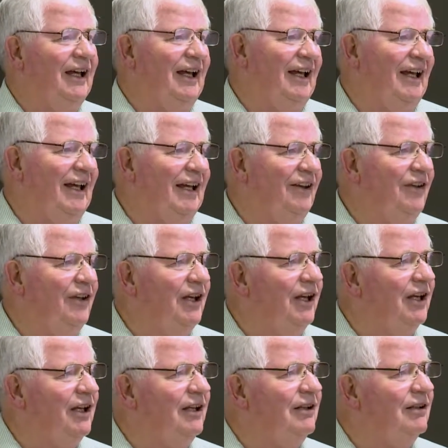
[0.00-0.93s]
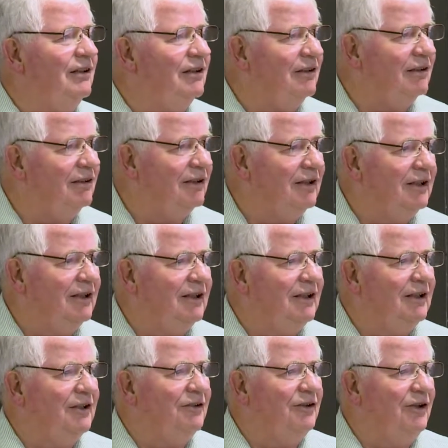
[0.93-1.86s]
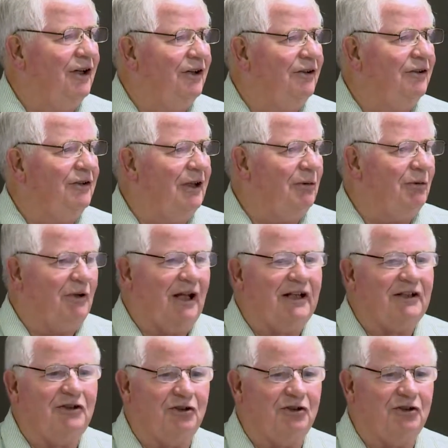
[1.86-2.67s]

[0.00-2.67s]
and they would like